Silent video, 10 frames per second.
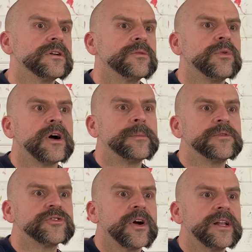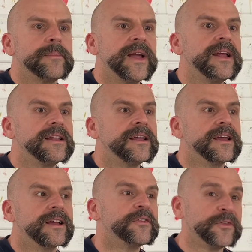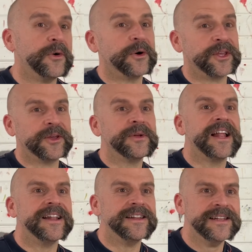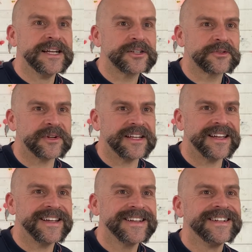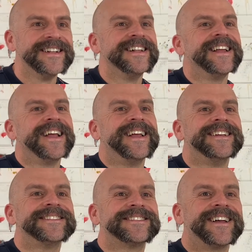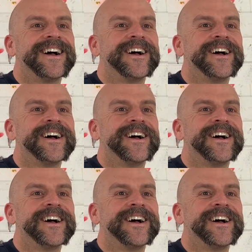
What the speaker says: what I'm trying to paint here for you, literally, is